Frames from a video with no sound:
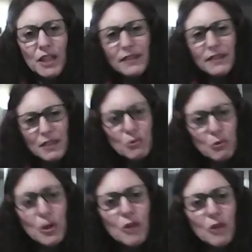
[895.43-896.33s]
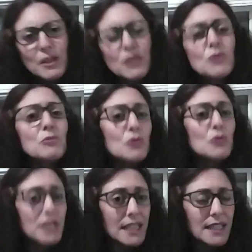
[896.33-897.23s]
And this we will go into more
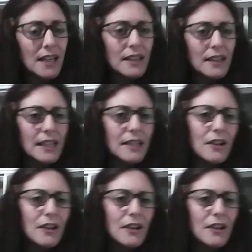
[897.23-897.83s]
detail in